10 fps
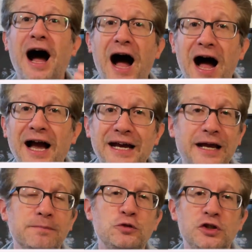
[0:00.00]
I
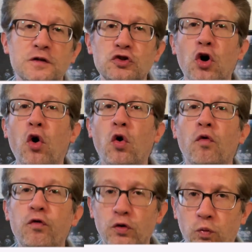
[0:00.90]
am just
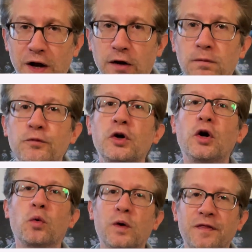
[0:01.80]
overwhelmed
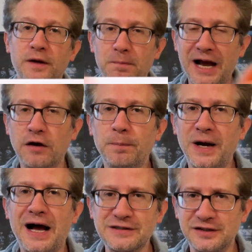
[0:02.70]
with the amount of
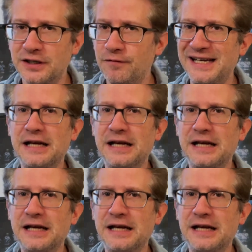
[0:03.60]
positivity.